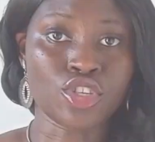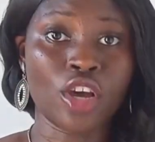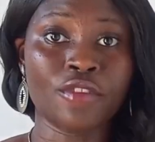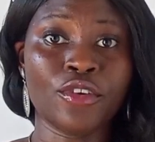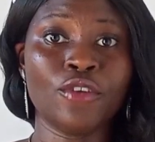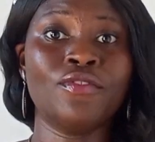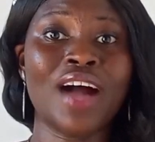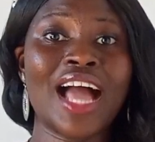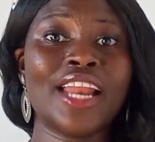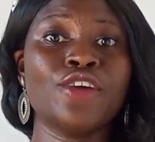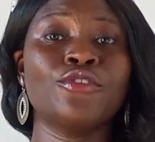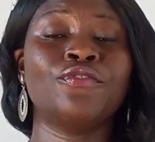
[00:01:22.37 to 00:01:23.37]
So if you
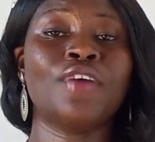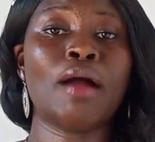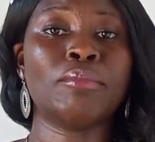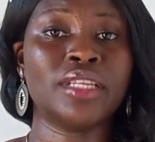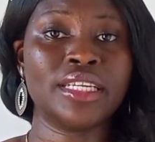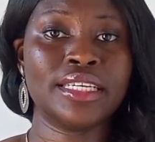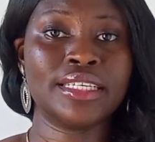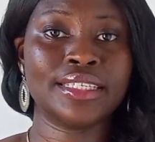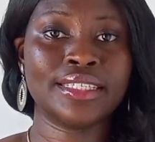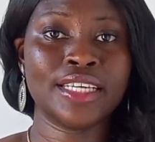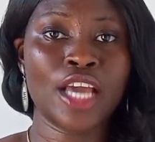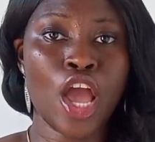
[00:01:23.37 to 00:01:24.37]
value family,
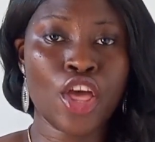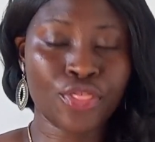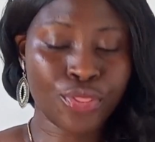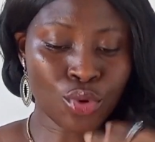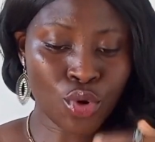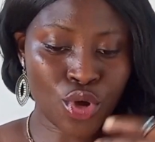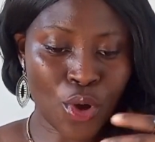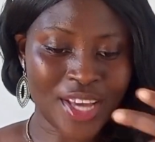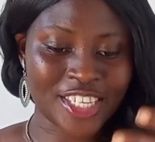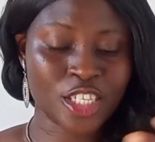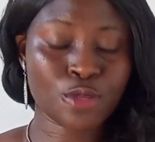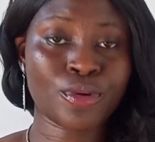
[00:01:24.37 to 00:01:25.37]
through your
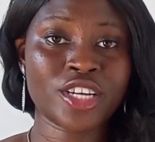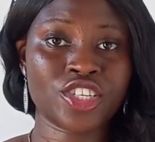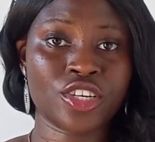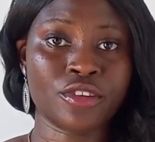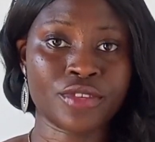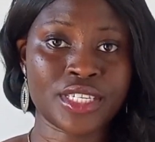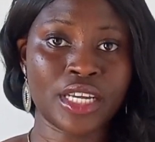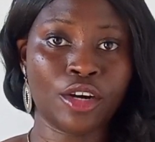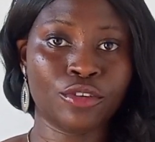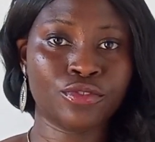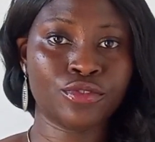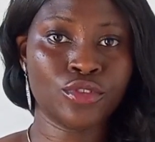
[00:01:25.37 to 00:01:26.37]
expression of
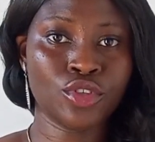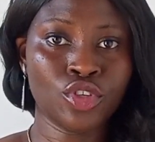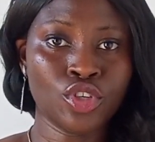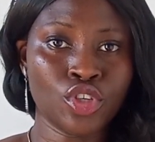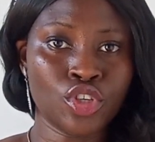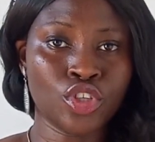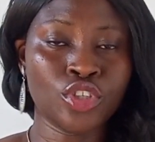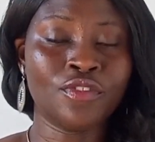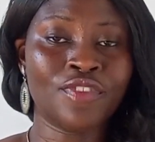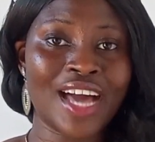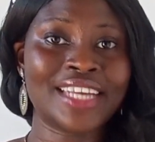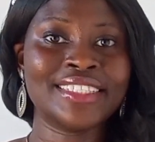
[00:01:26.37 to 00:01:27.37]
self, you
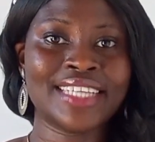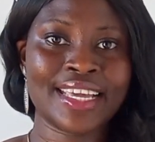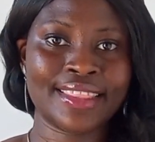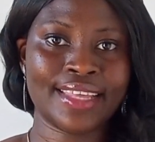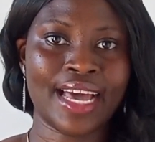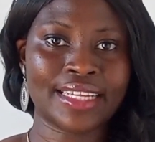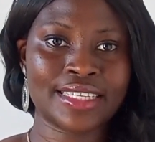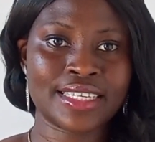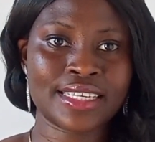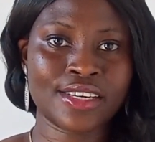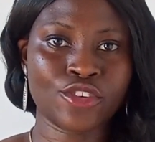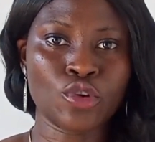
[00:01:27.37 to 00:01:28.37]
validate
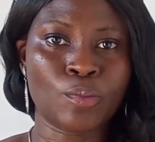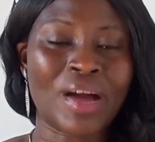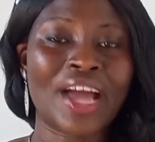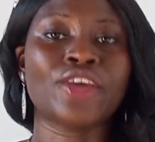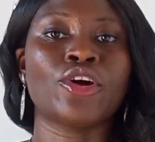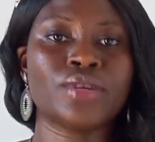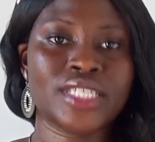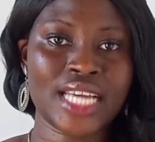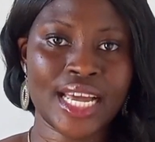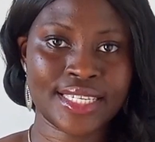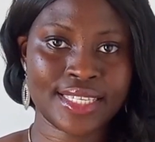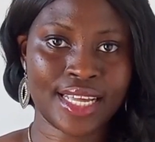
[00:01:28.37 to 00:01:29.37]
that, you
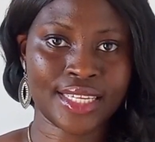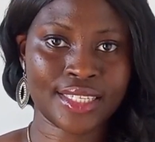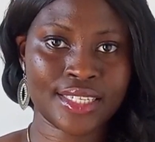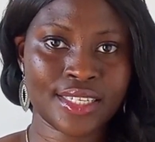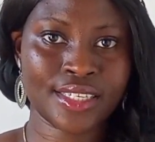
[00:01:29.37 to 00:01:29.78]
prioritize that.